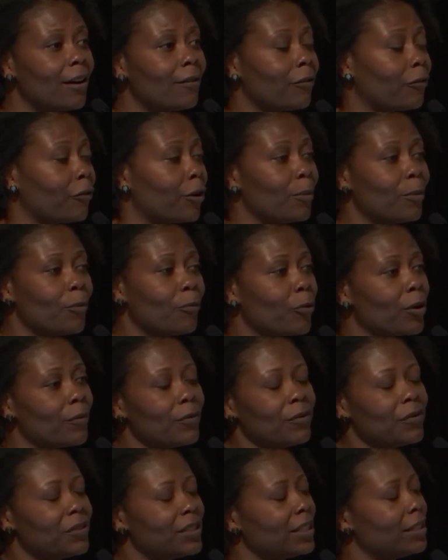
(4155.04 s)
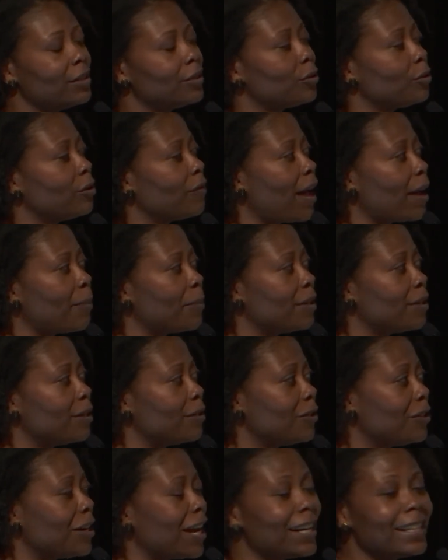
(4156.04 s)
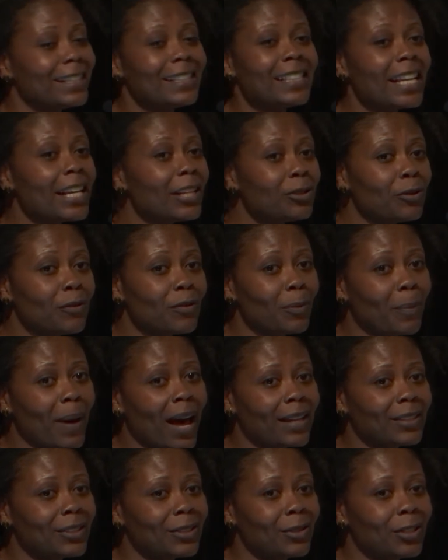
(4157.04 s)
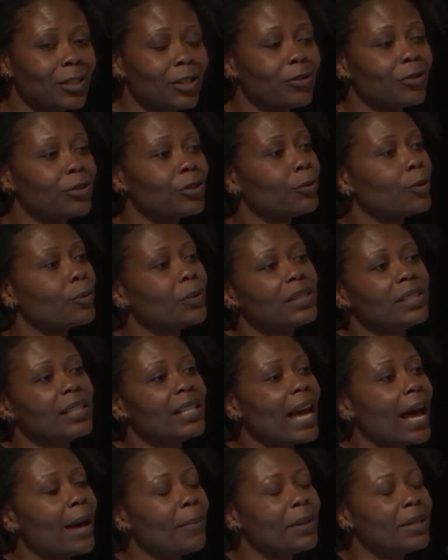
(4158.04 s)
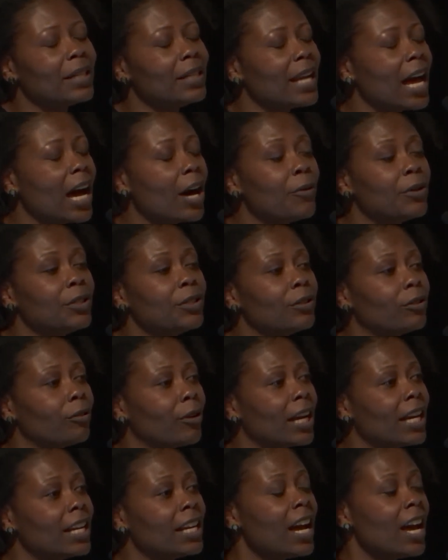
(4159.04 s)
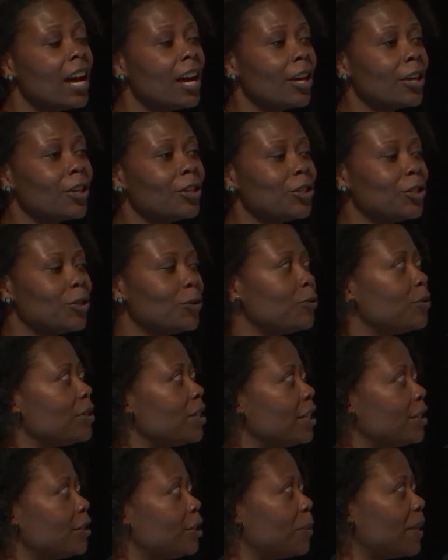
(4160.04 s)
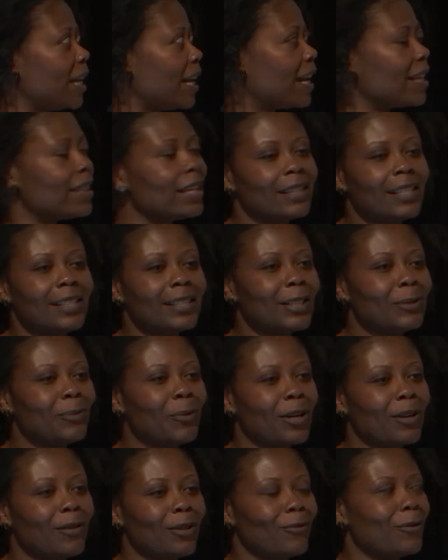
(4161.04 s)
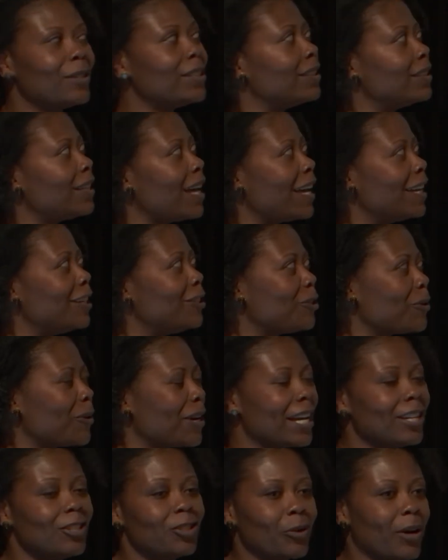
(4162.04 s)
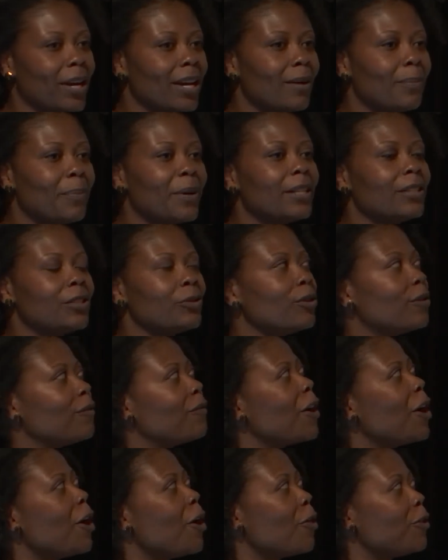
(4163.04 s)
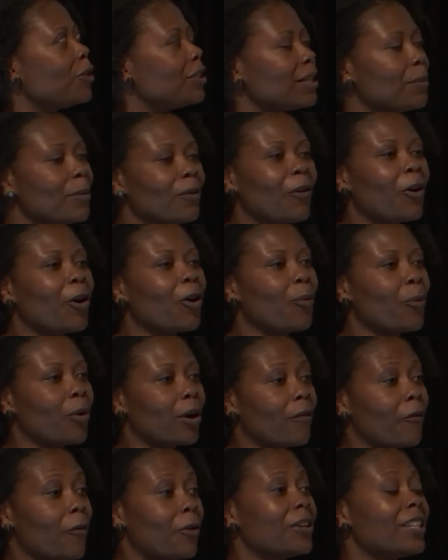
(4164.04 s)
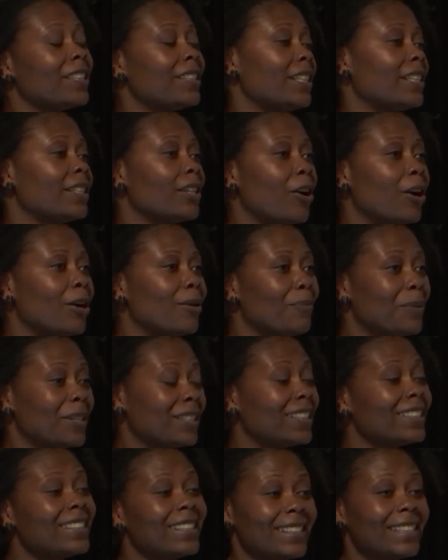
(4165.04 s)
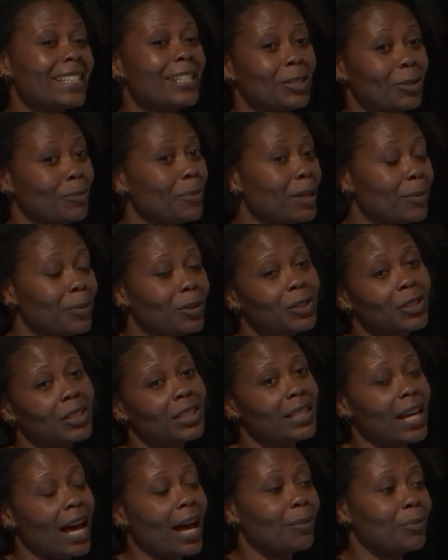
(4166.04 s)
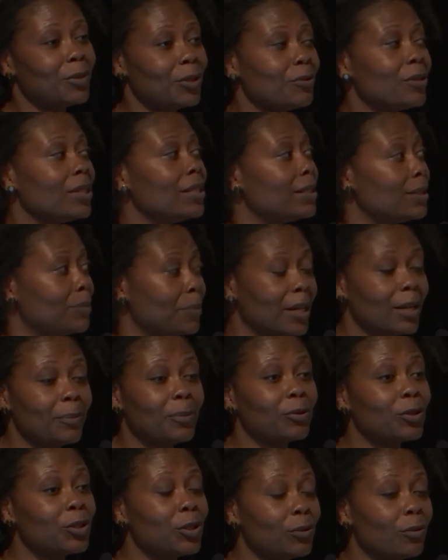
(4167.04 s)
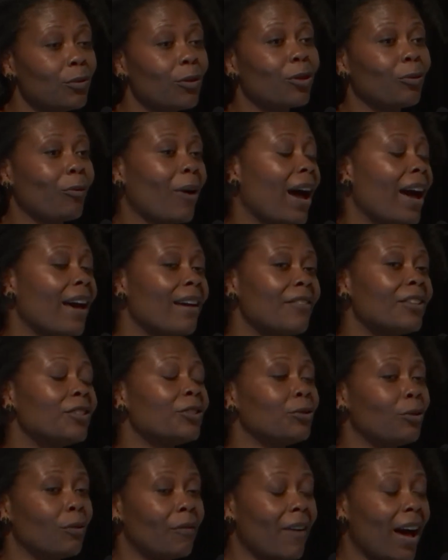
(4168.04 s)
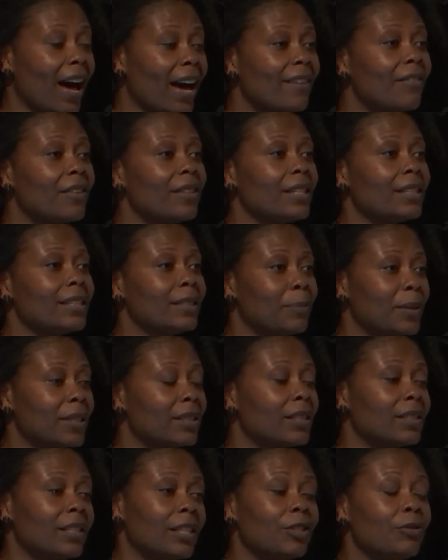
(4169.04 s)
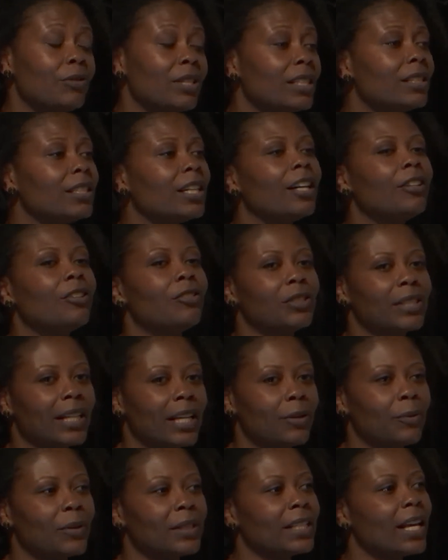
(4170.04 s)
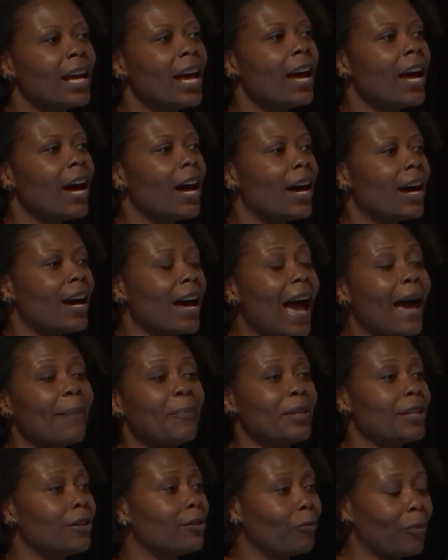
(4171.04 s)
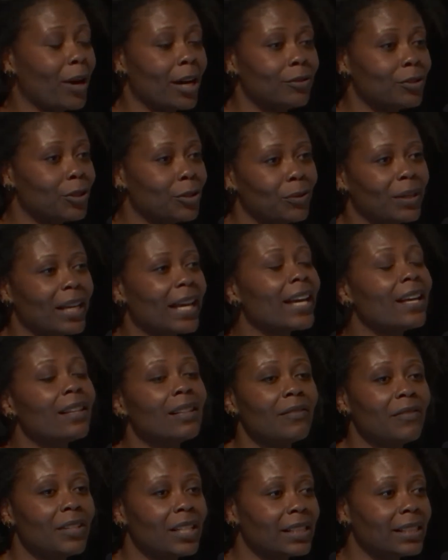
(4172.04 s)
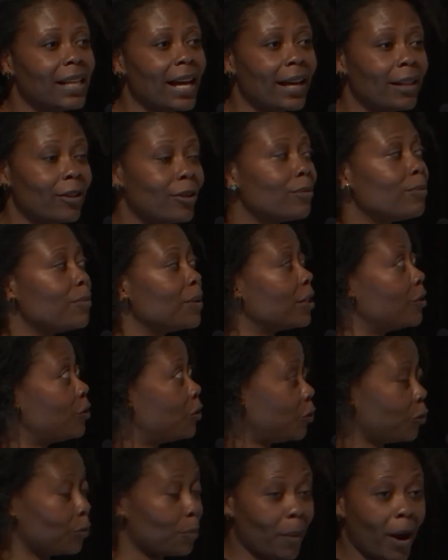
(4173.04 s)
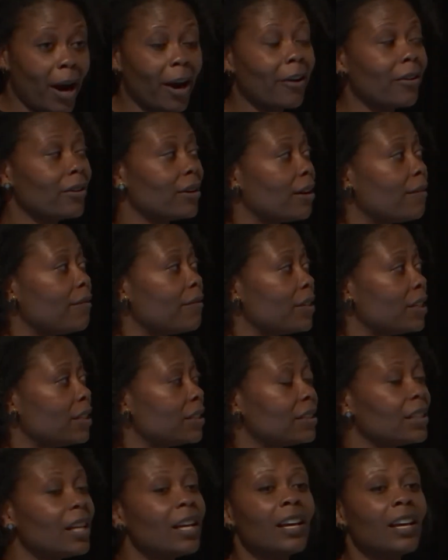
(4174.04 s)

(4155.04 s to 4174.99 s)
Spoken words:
from what we've seen sort of happening in the United States over the past 2 years, to what we see happening now in Ukraine. You need to be, and I think this is one of the reasons I enjoy Andrea, but sort of some of her work focuses on businesses need to be able to adapt. You need to be able to thrive and survive in this business, and you need to understand what's happening around you. You can't live in a silo because you're part of this